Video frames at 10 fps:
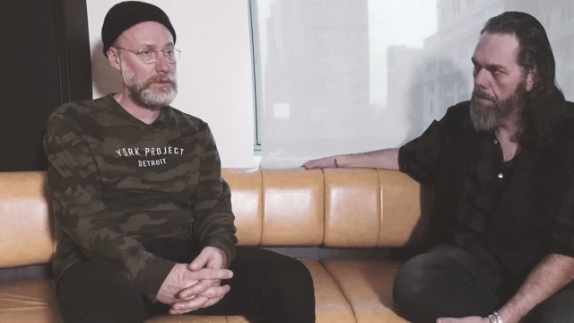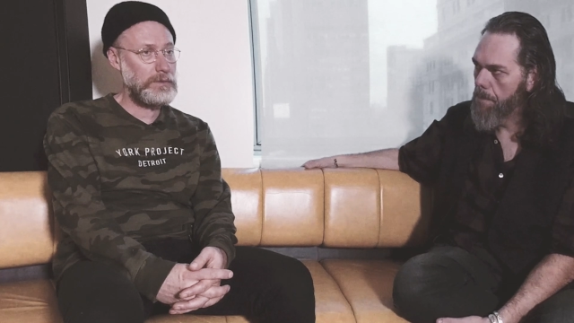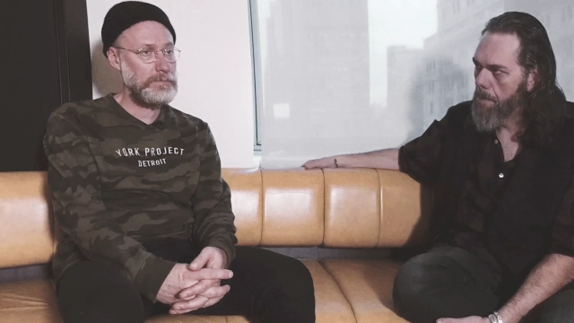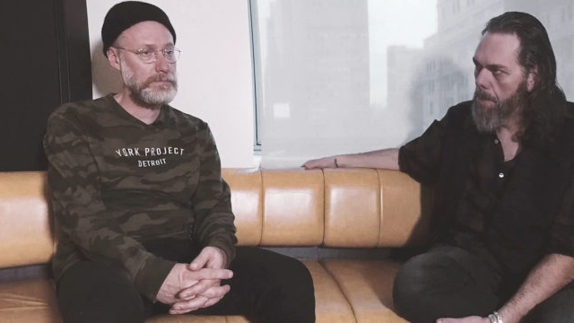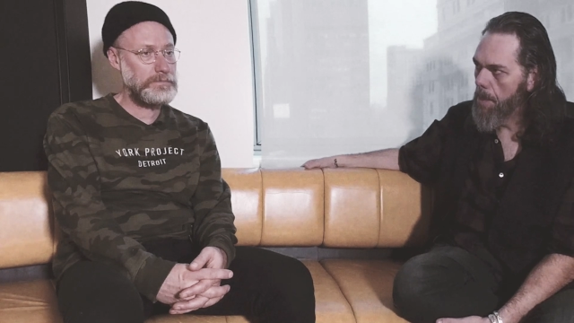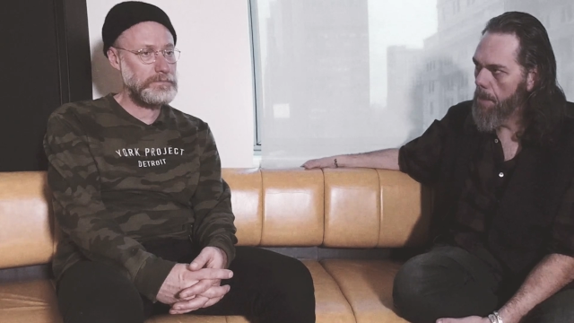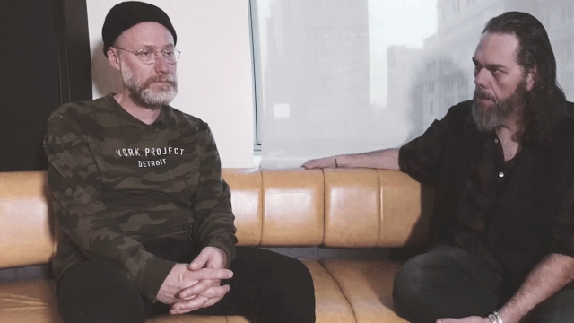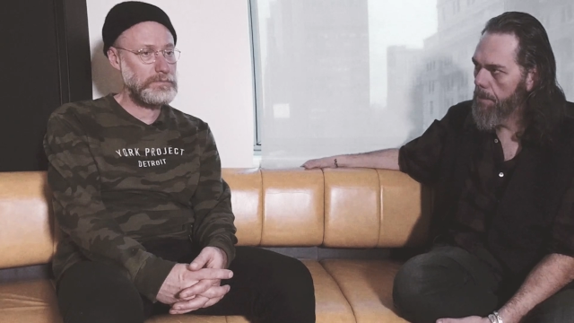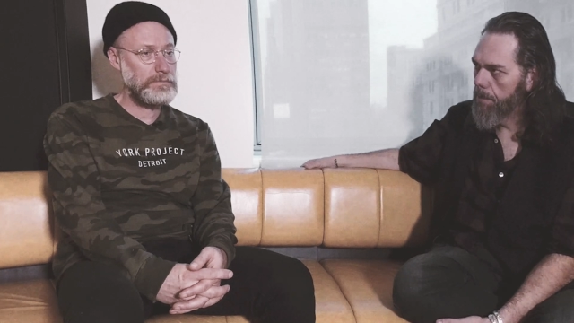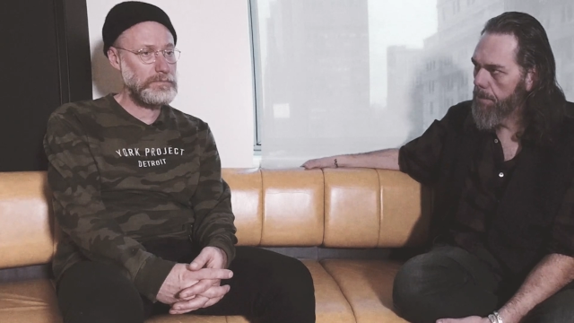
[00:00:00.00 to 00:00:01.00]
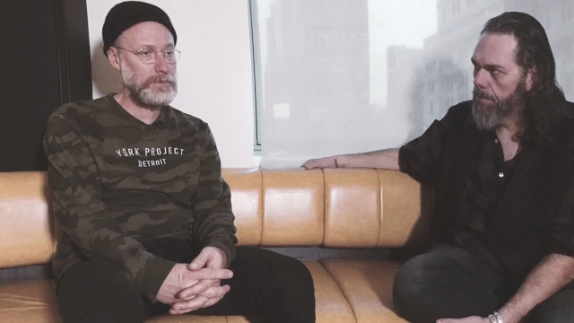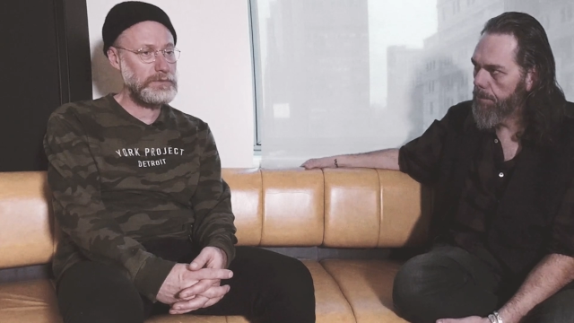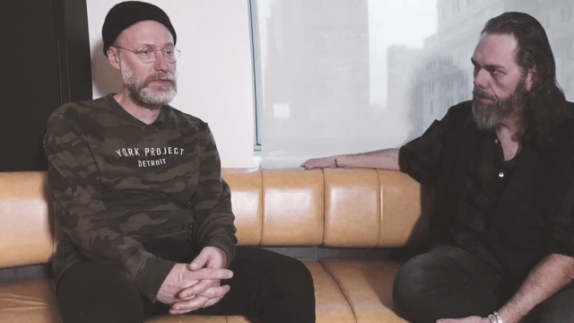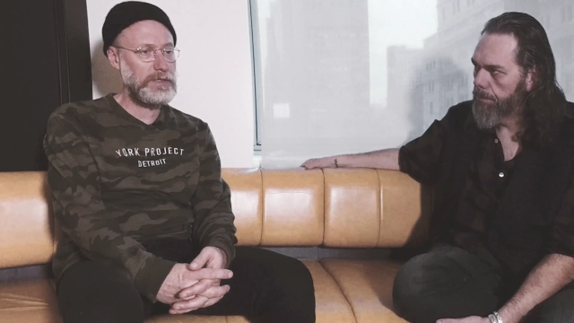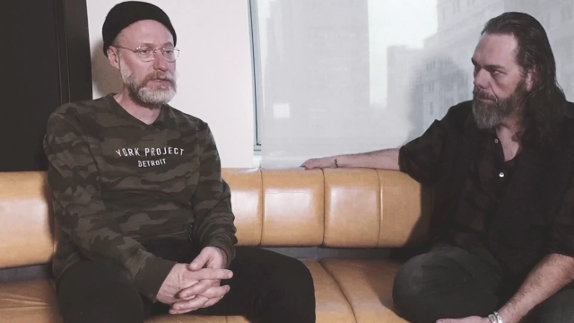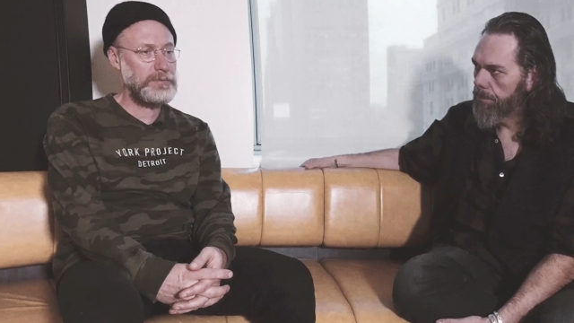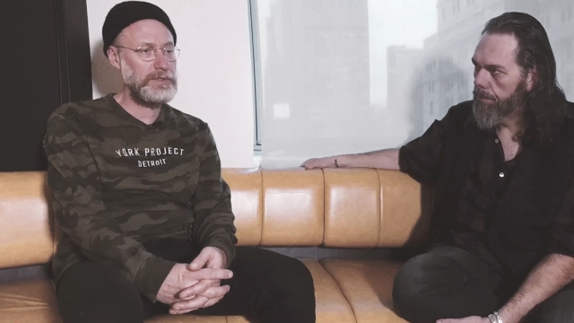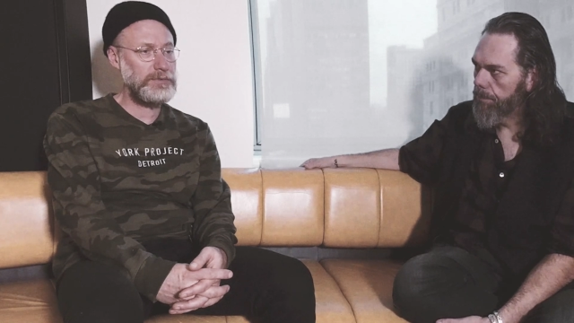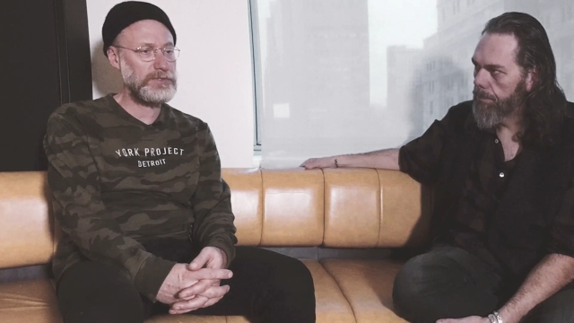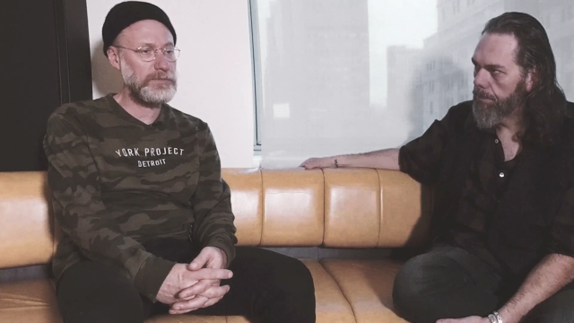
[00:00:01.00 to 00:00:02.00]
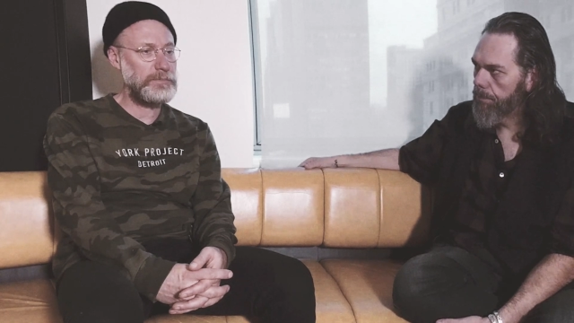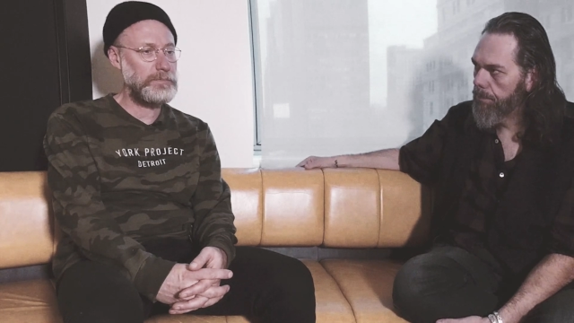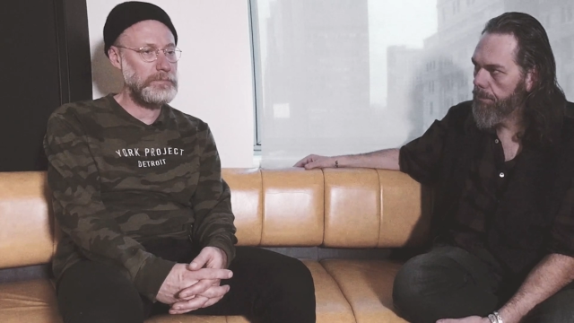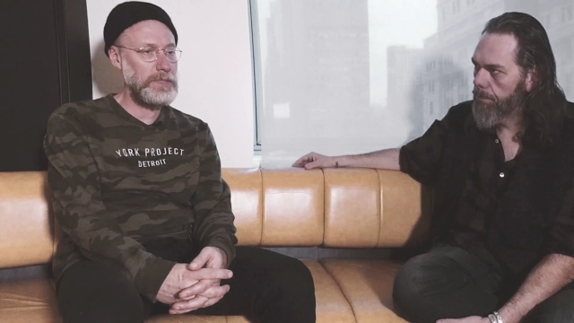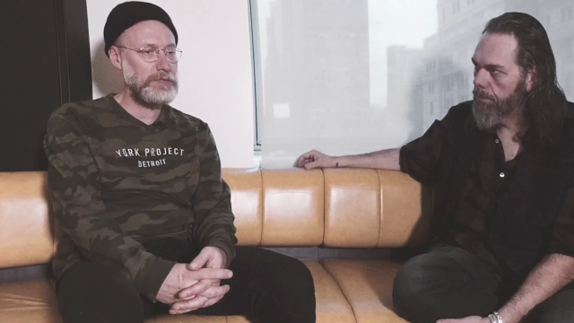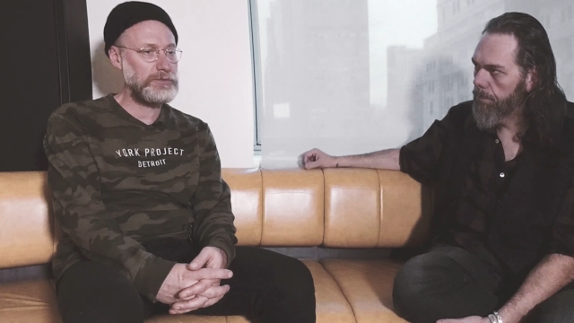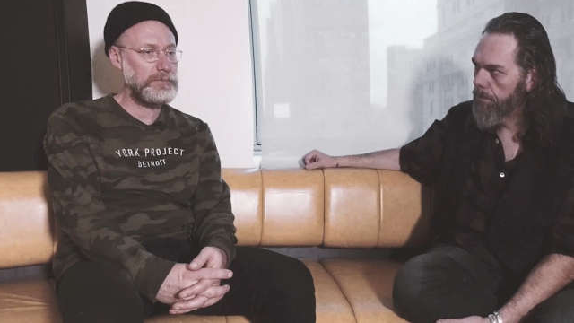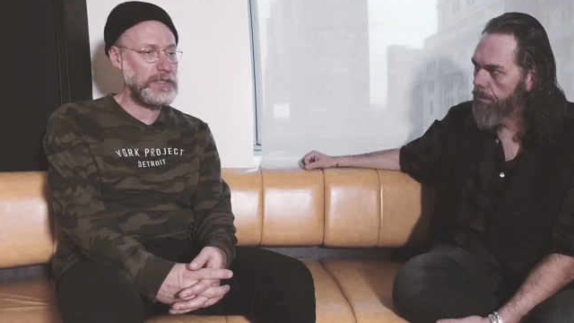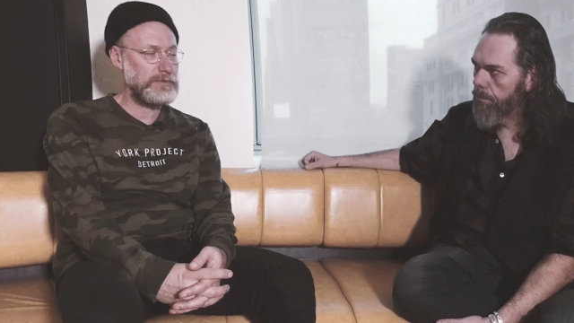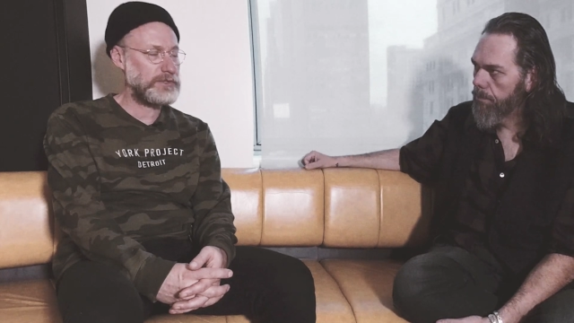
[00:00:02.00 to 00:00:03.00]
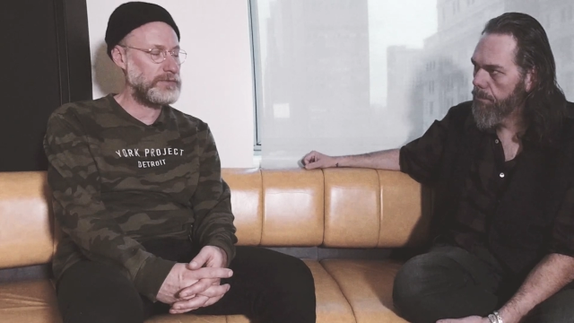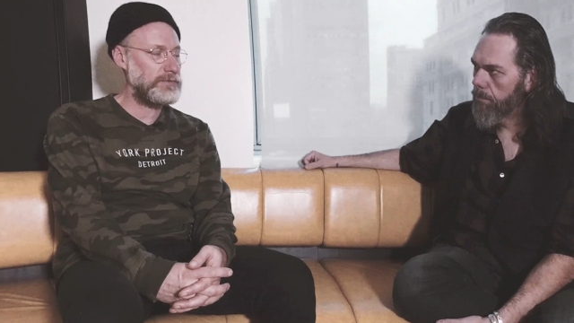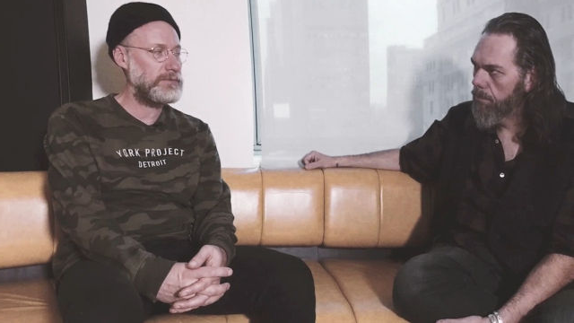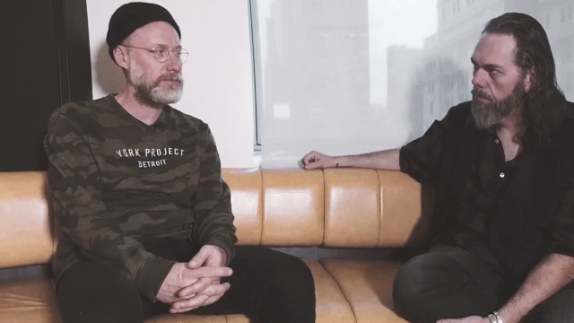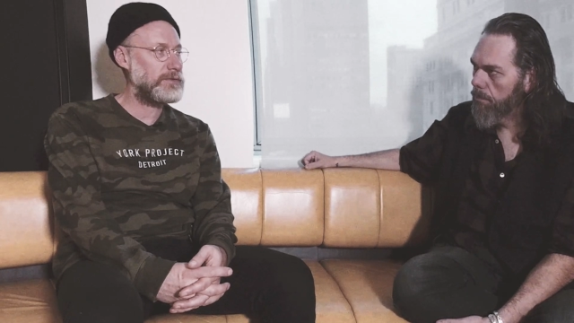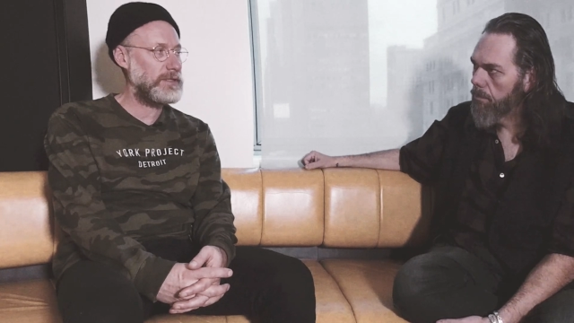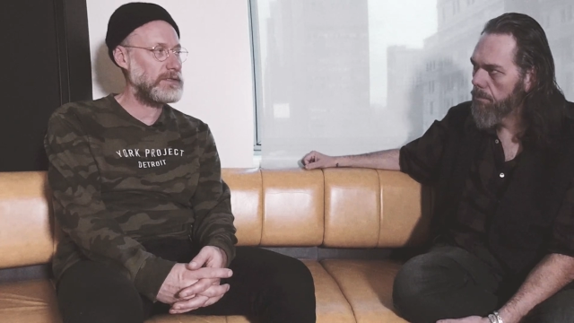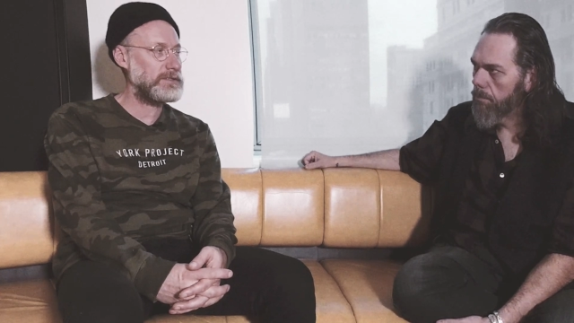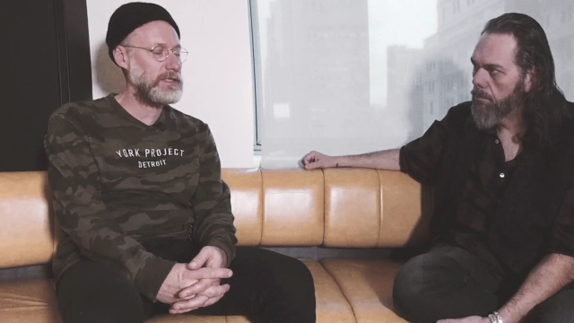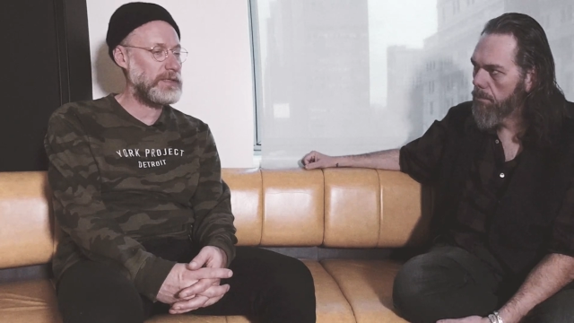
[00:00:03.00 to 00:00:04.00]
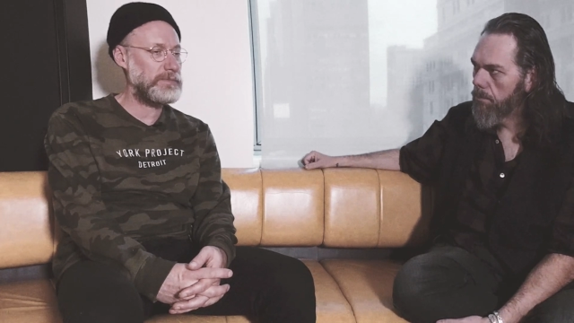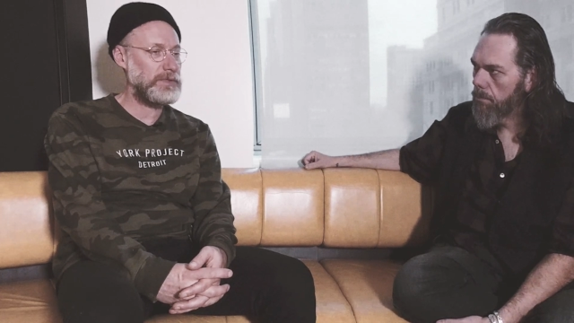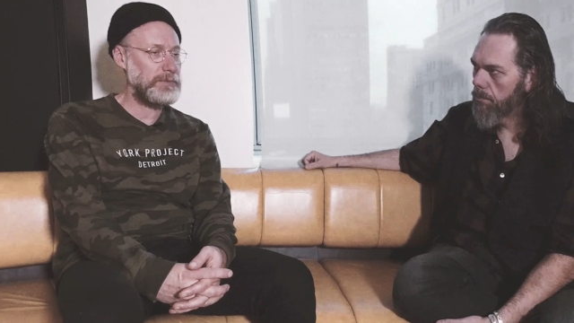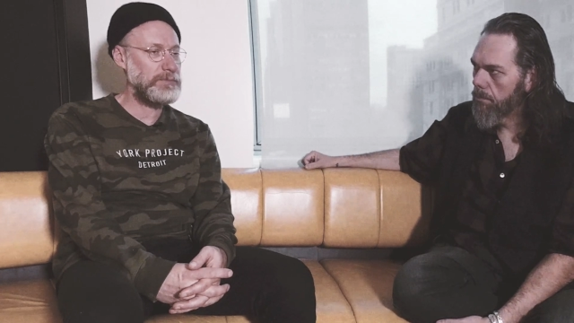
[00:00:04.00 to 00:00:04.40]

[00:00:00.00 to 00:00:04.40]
Speaker 1: Um, well, yeah, I mean those are major milestone things that happened. I